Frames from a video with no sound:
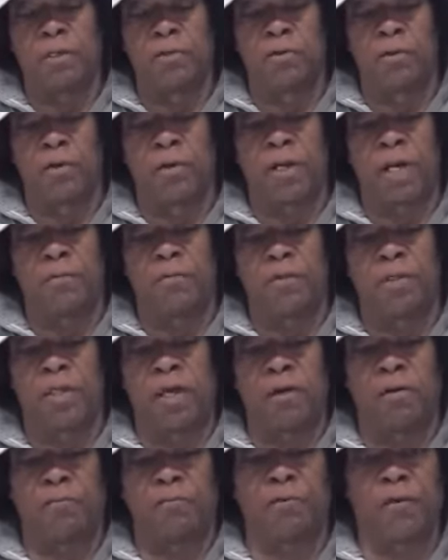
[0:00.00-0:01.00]
in your
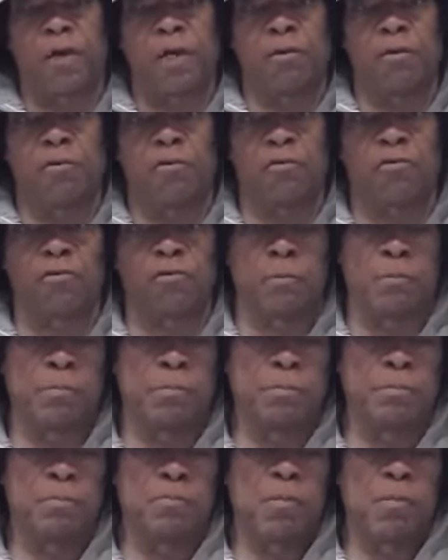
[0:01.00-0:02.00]
everyday affairs.
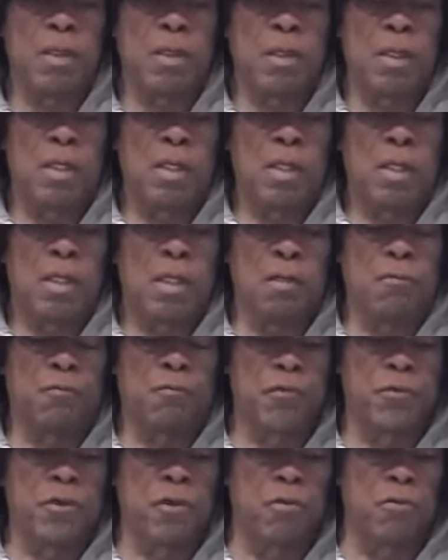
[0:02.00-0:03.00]

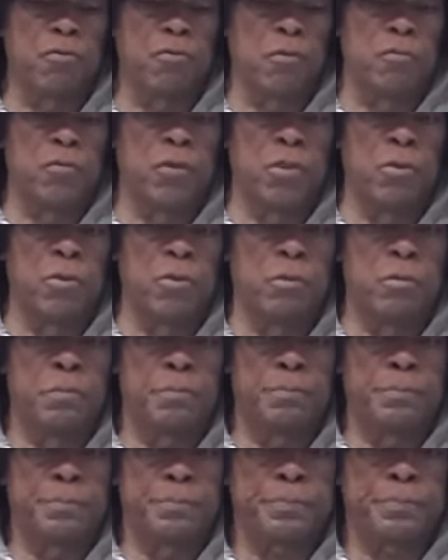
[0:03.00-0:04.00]
And for those of
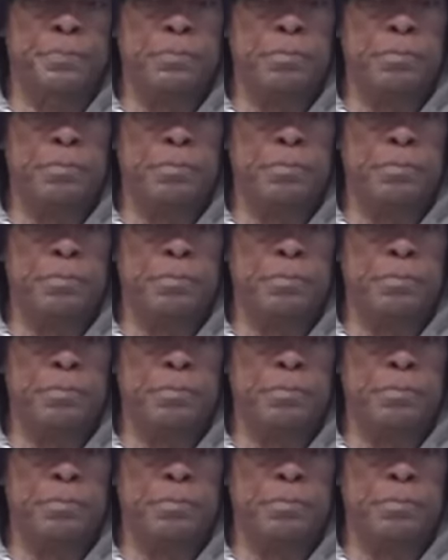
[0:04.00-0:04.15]
you